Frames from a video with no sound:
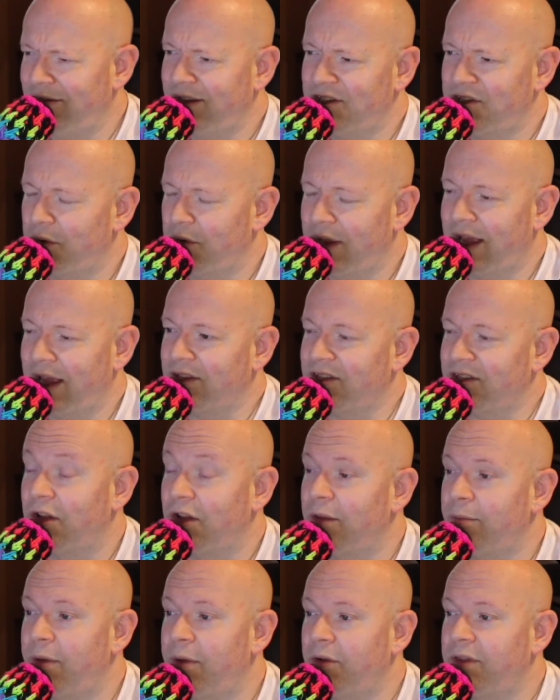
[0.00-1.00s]
It's okay. It's
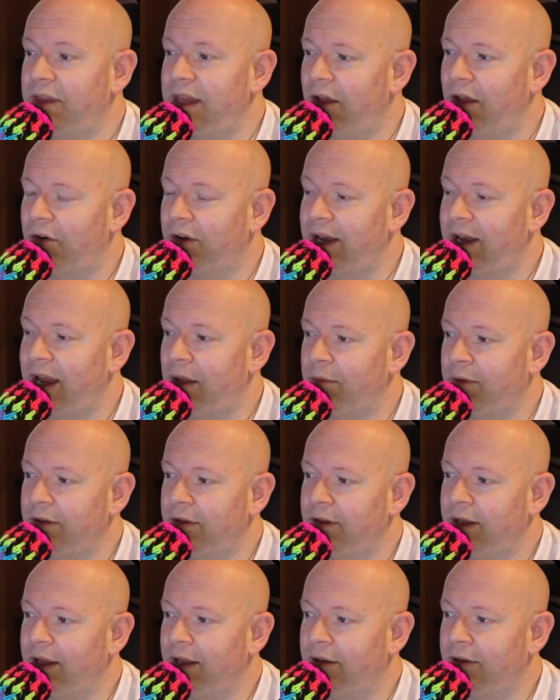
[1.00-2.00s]
all about the entertainment
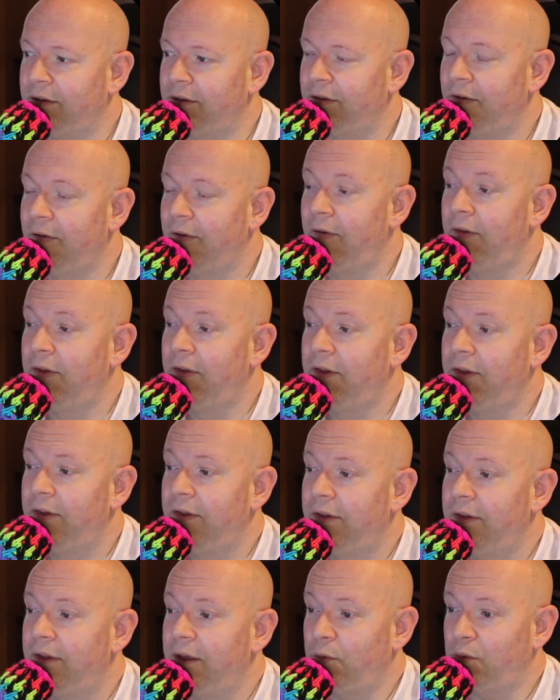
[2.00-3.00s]
in the end.
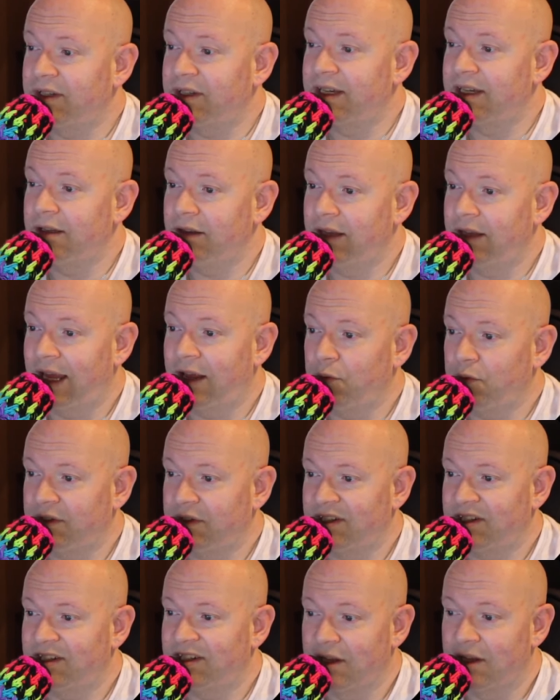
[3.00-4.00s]
It wasn't like it
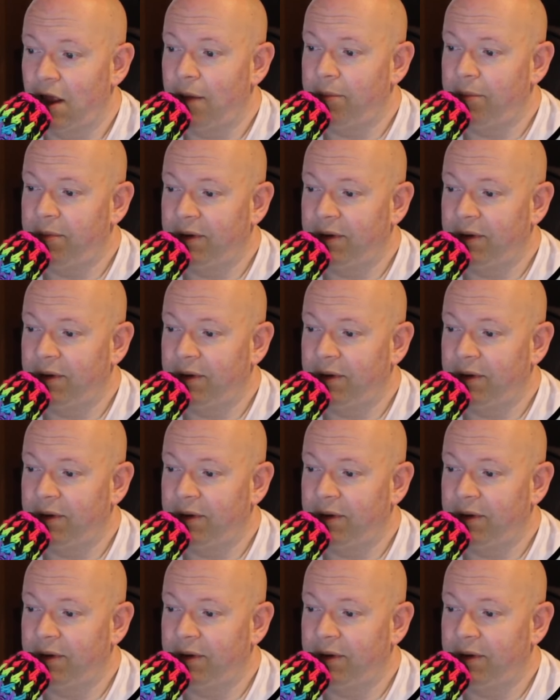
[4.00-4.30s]
was sloppy